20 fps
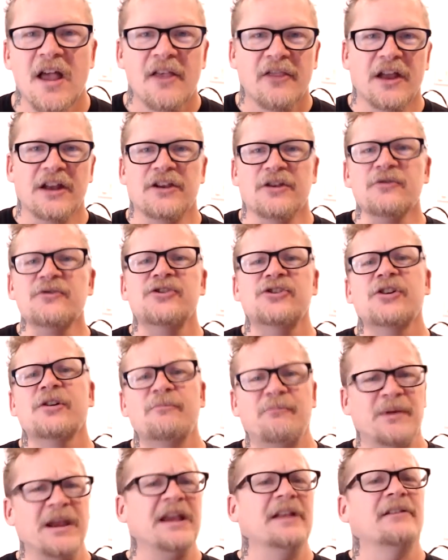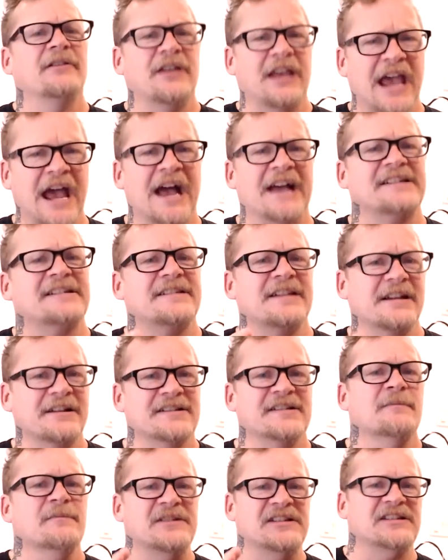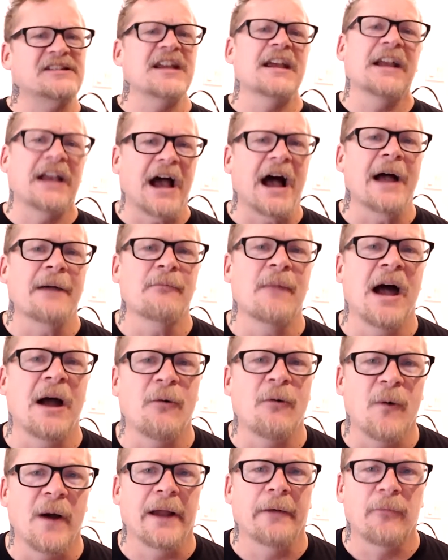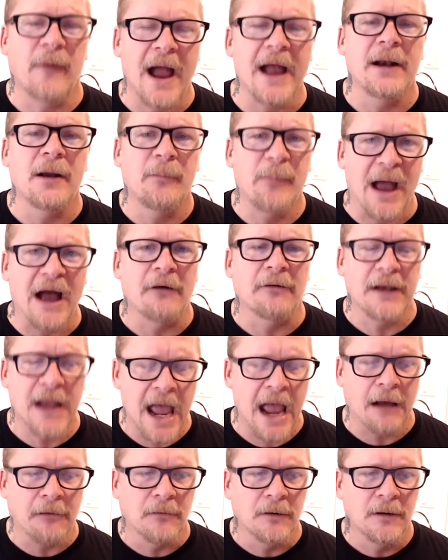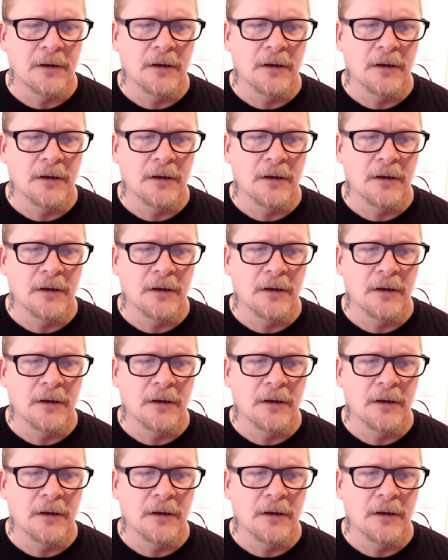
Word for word: then you should be casting some stink eye my way right about now.